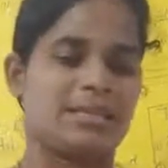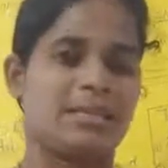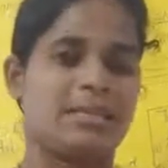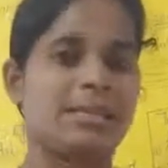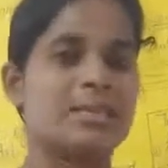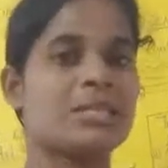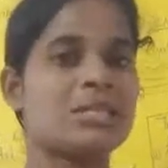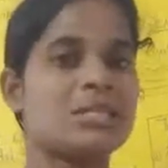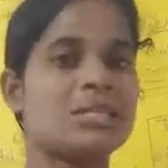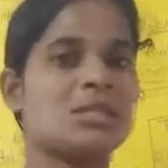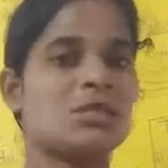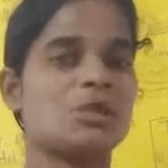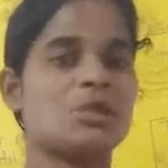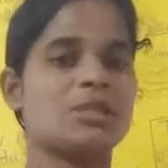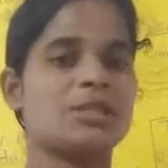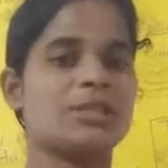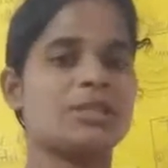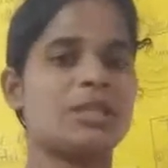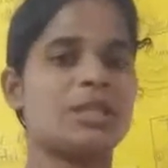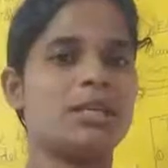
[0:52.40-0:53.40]
In
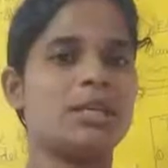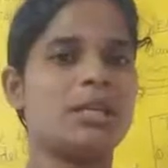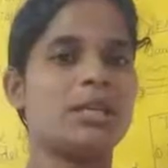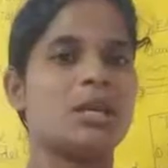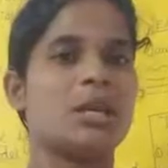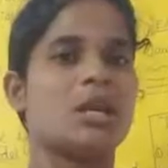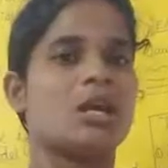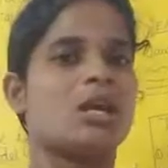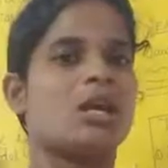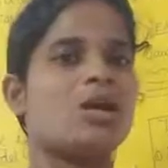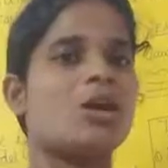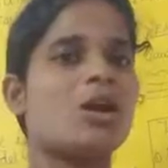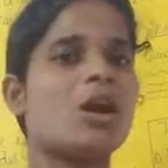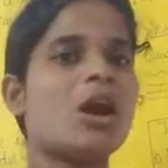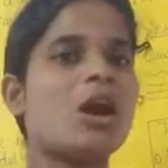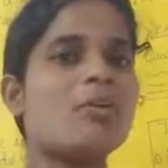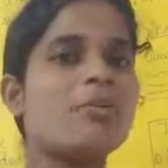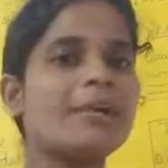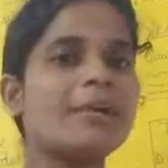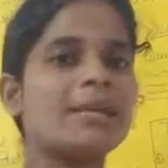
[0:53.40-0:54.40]
social,
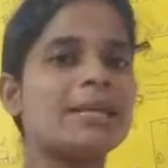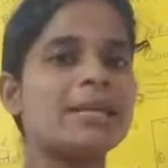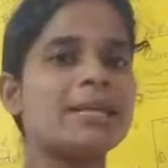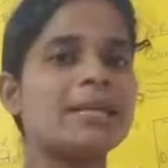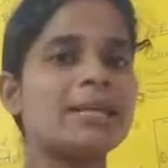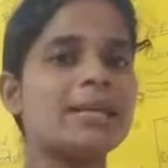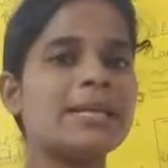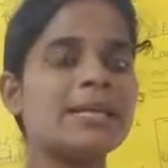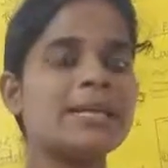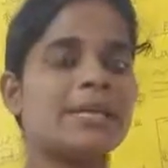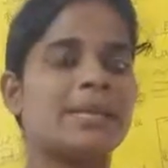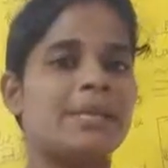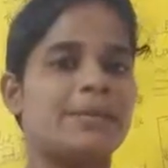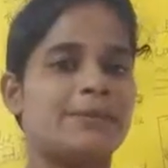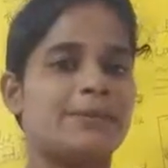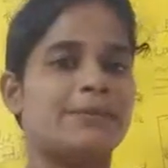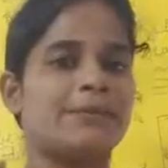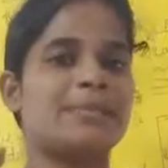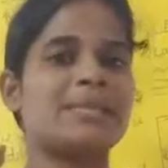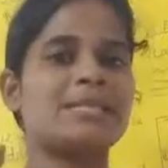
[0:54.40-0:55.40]
commonly
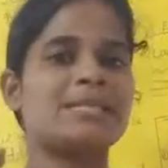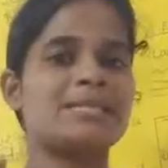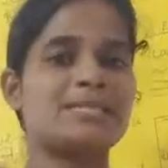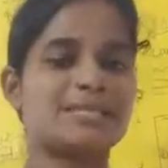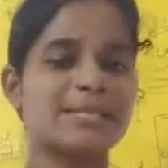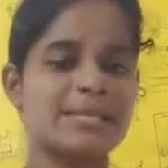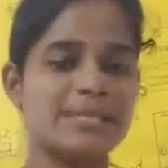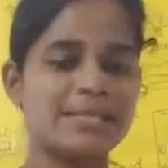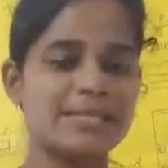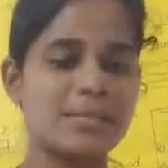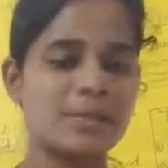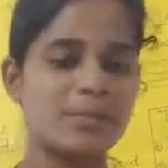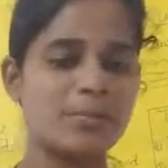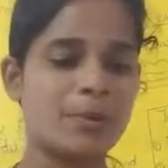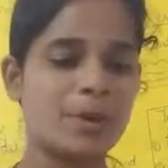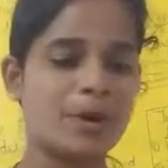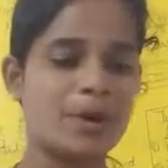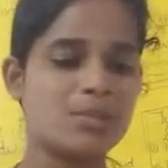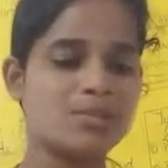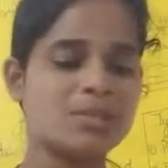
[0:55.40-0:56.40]
we study
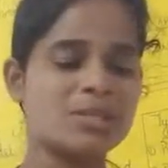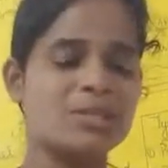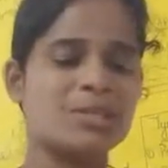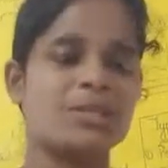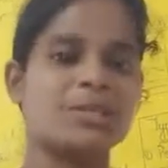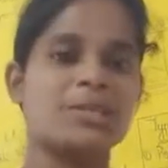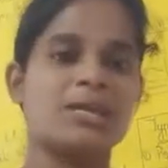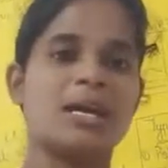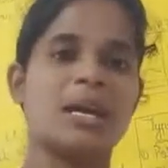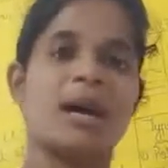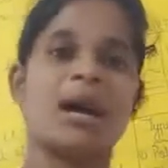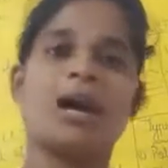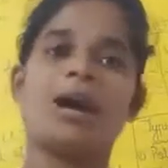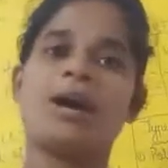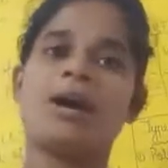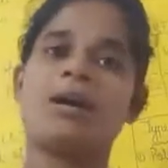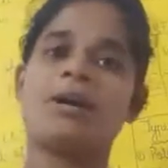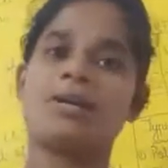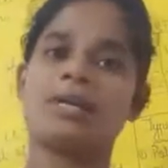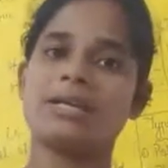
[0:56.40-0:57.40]
about
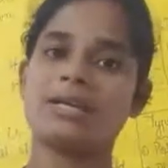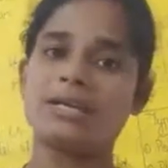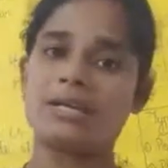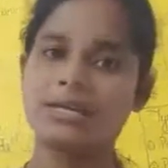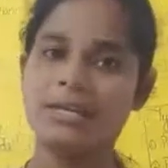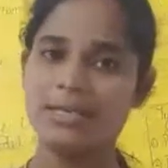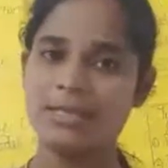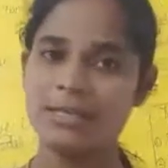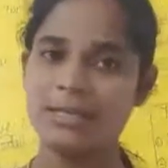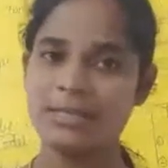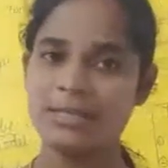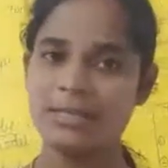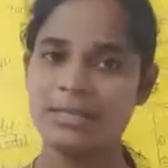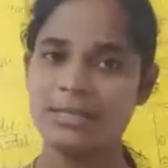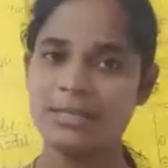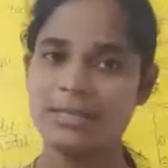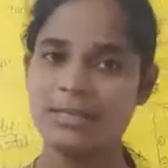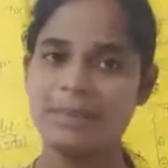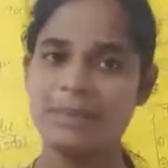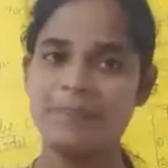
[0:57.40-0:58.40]
our earth,
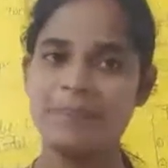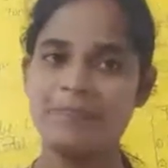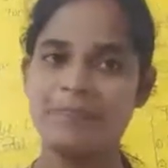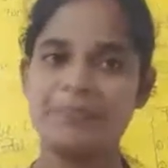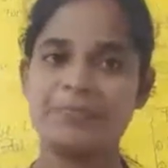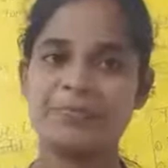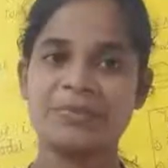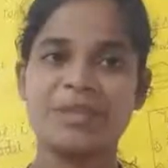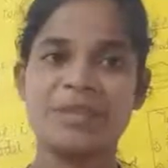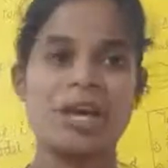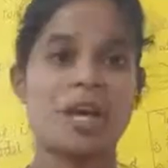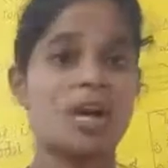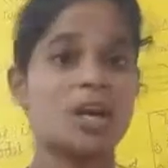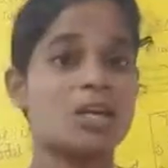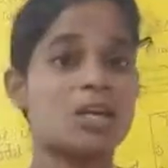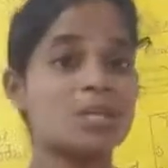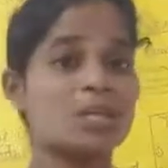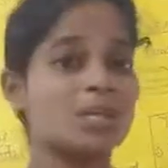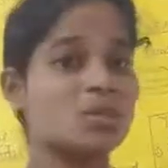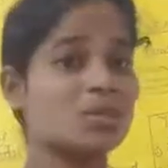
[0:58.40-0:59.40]

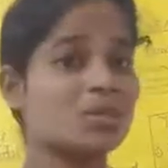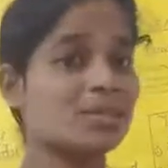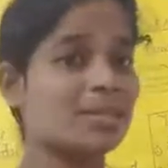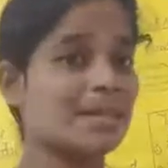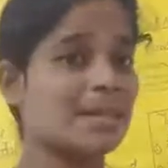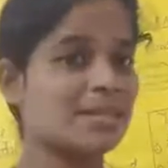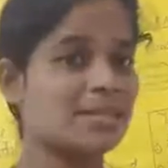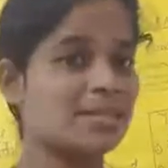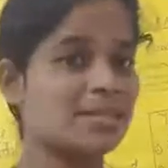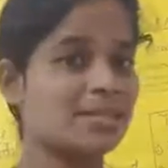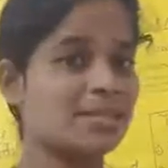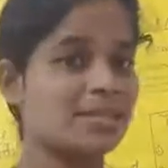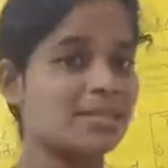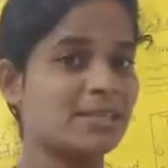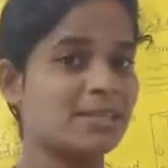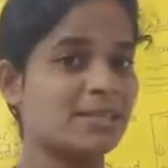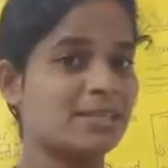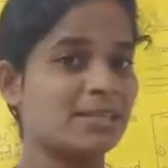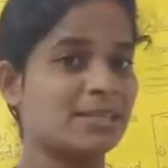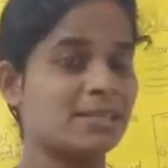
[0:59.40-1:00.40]
our society,
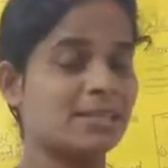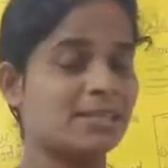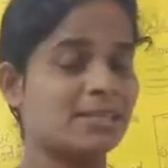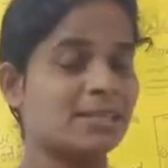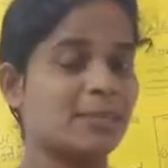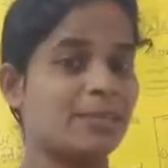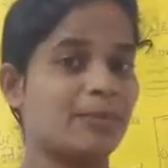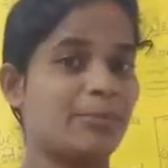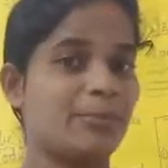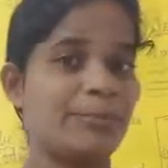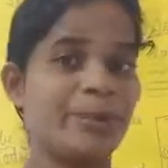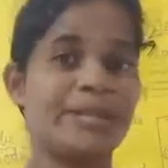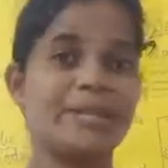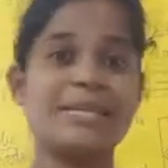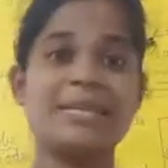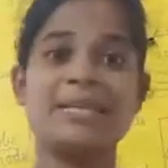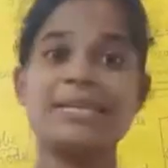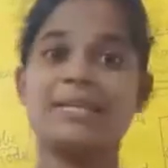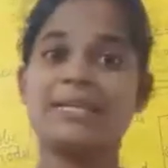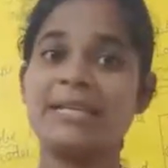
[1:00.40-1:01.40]

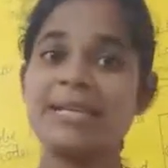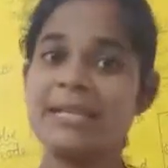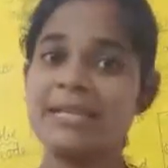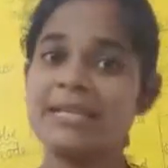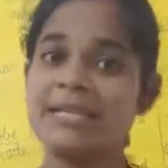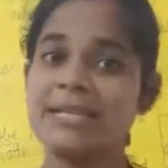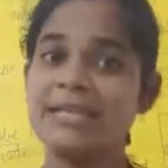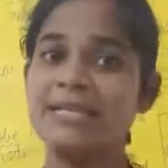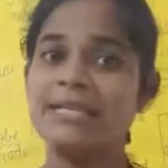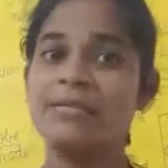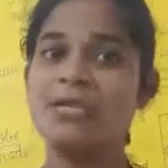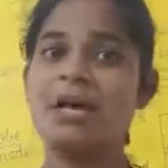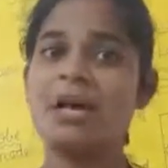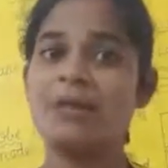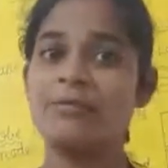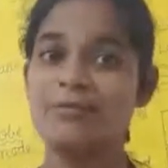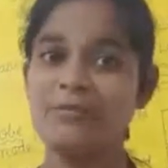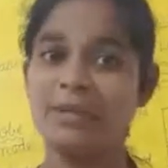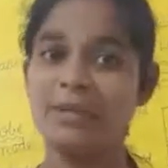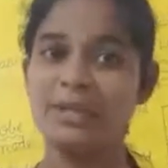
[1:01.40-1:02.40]
many leaders
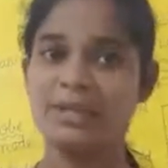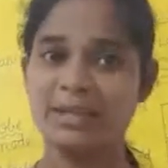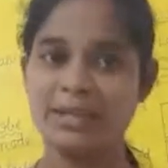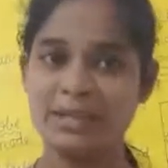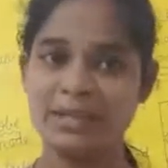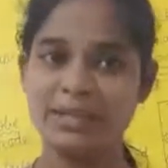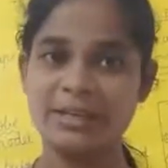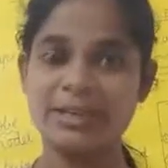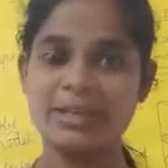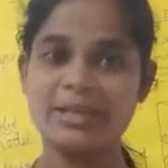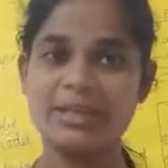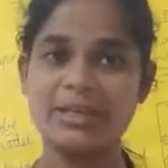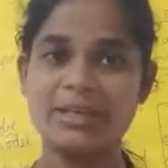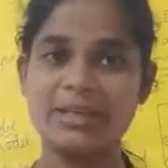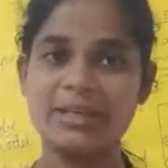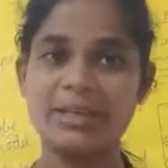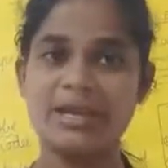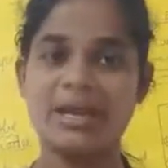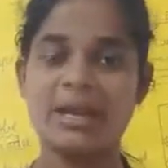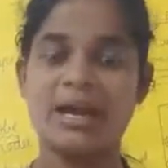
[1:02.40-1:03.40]
of our
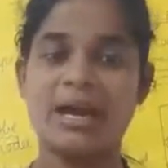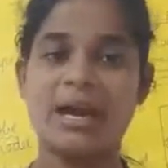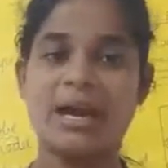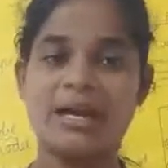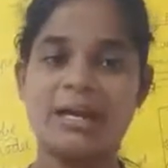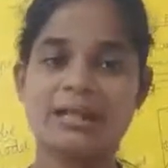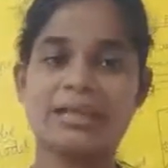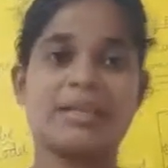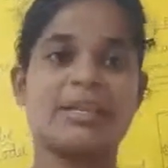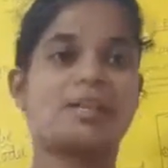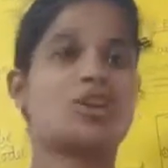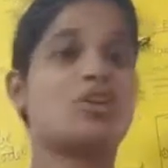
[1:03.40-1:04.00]
country and their